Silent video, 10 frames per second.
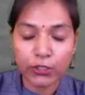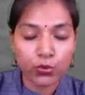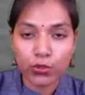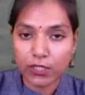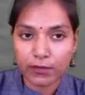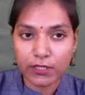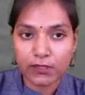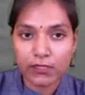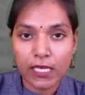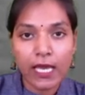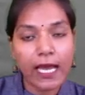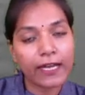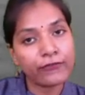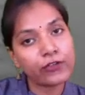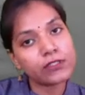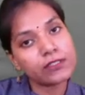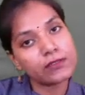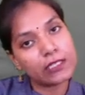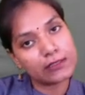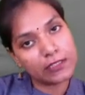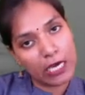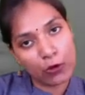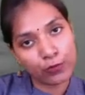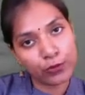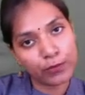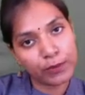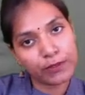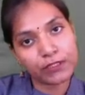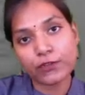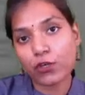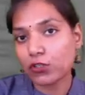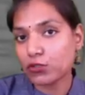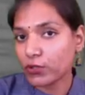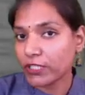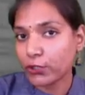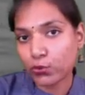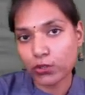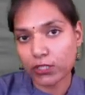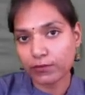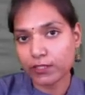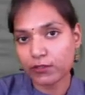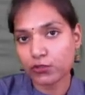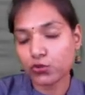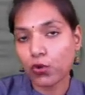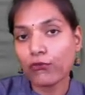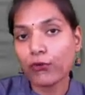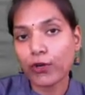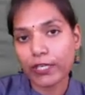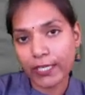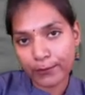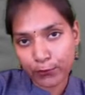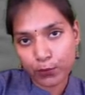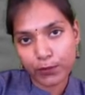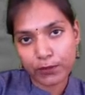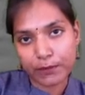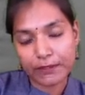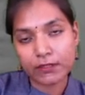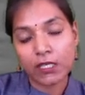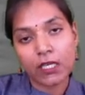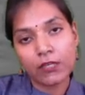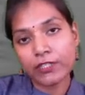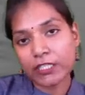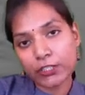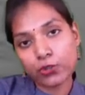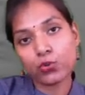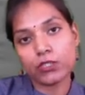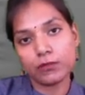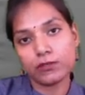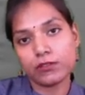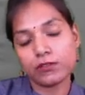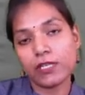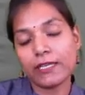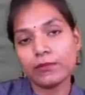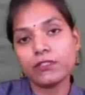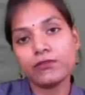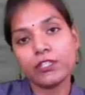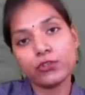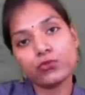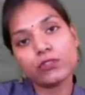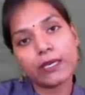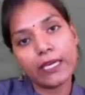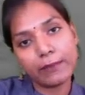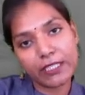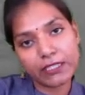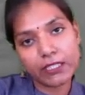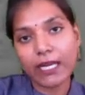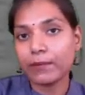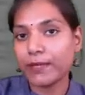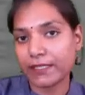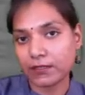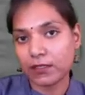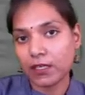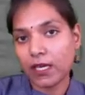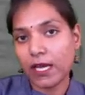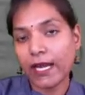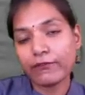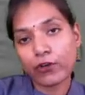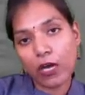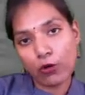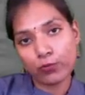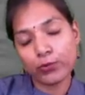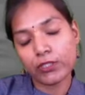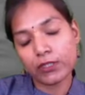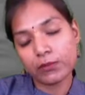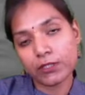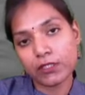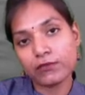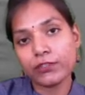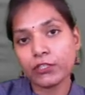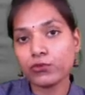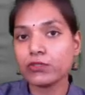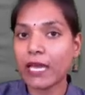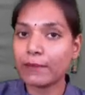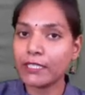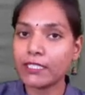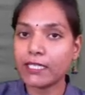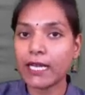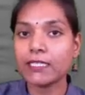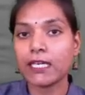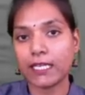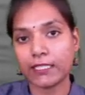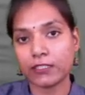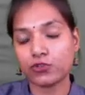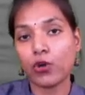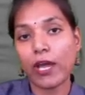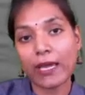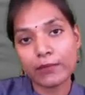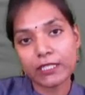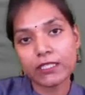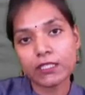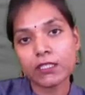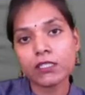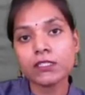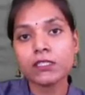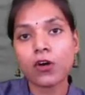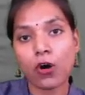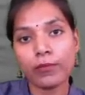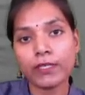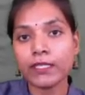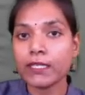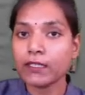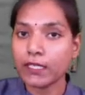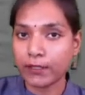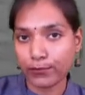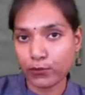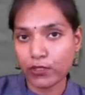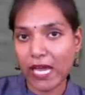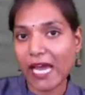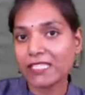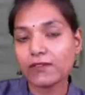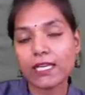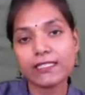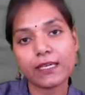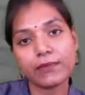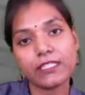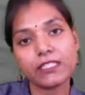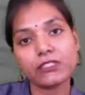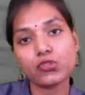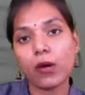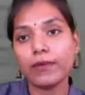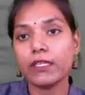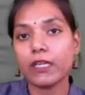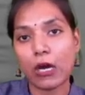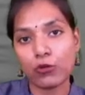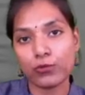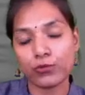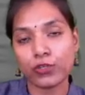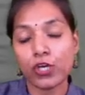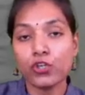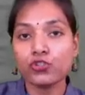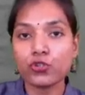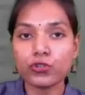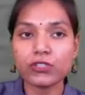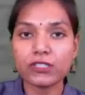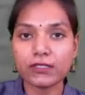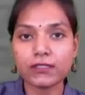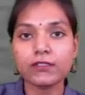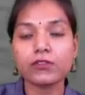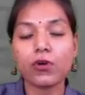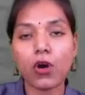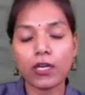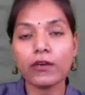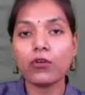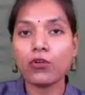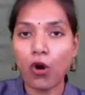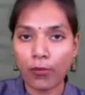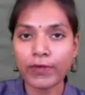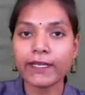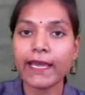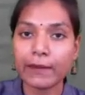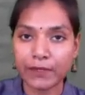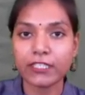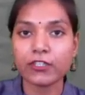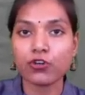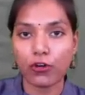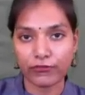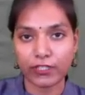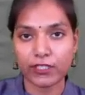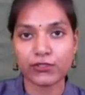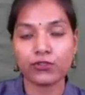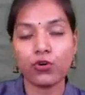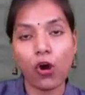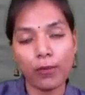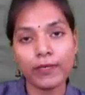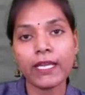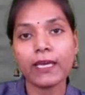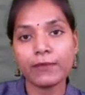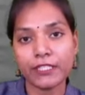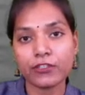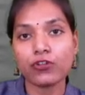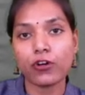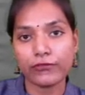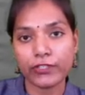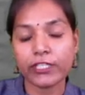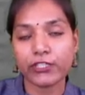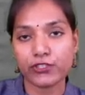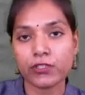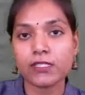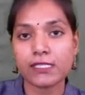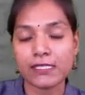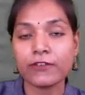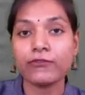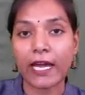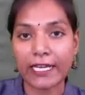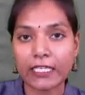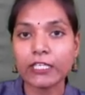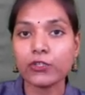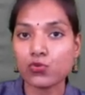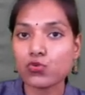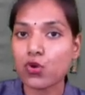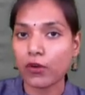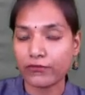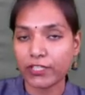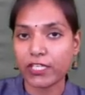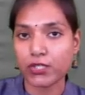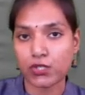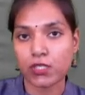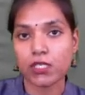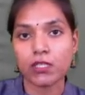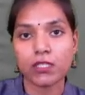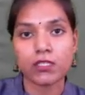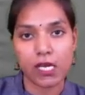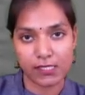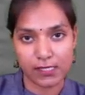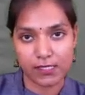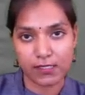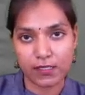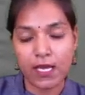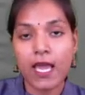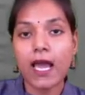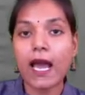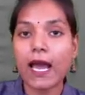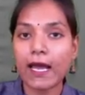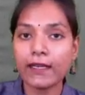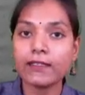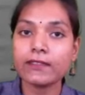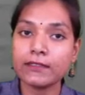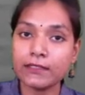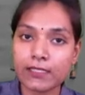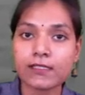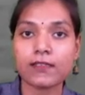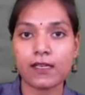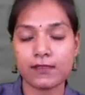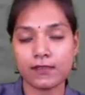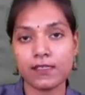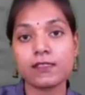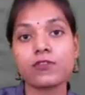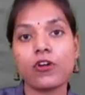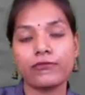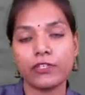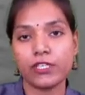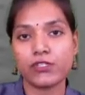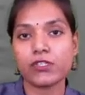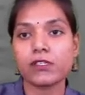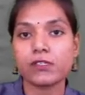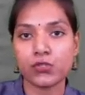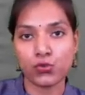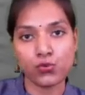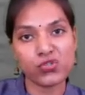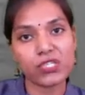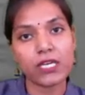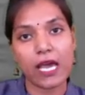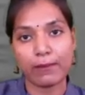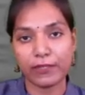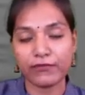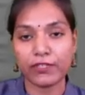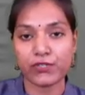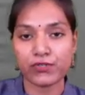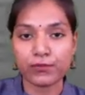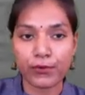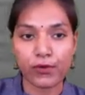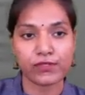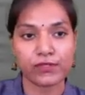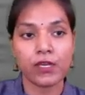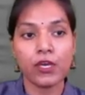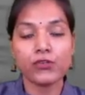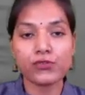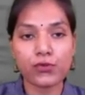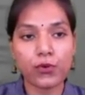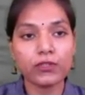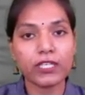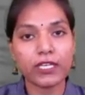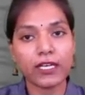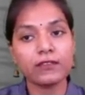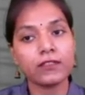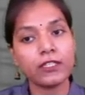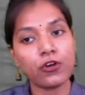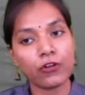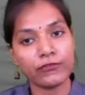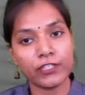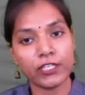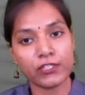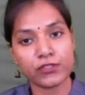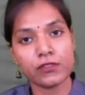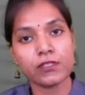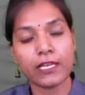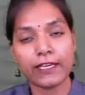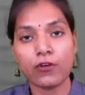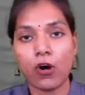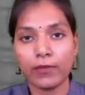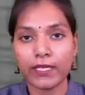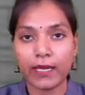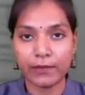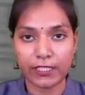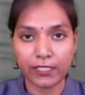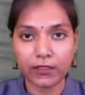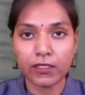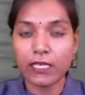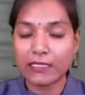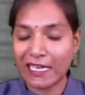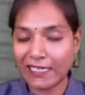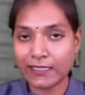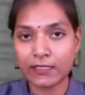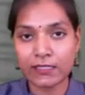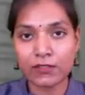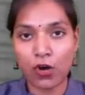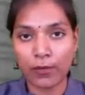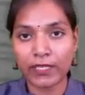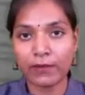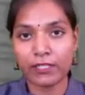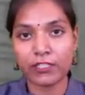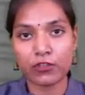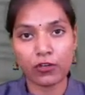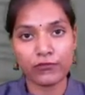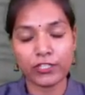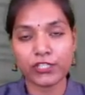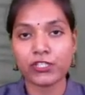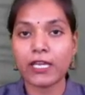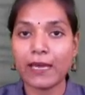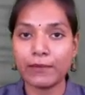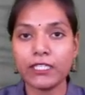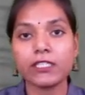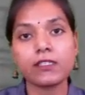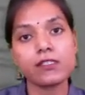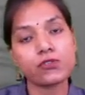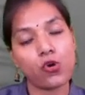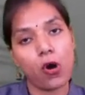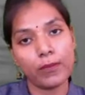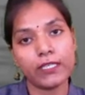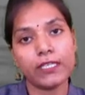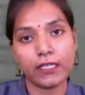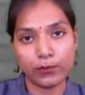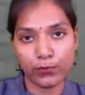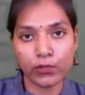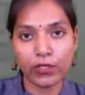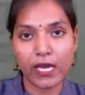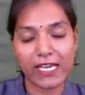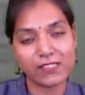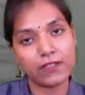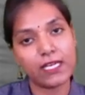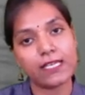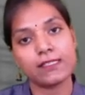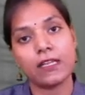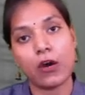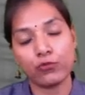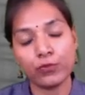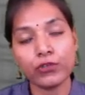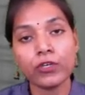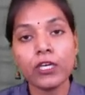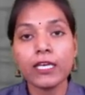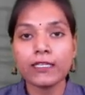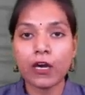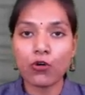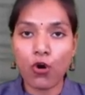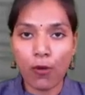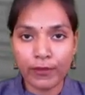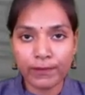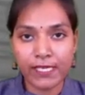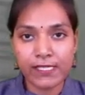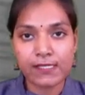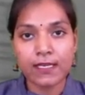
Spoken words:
terminals, and for output purpose we also need two terminals. So for input purpose we need two terminals, that means we use emitter and base, and for output terminal we use emitter and collector. So emitter is common in input as well as emitter is common in output. So this is called common emitter configuration. Common emitter configuration is the widely used configuration in the transistor, and this configuration is used in amplification process. So there are three configurations like common emitter. In this common emitter configuration, emitter is common in input as well as in output. Now common base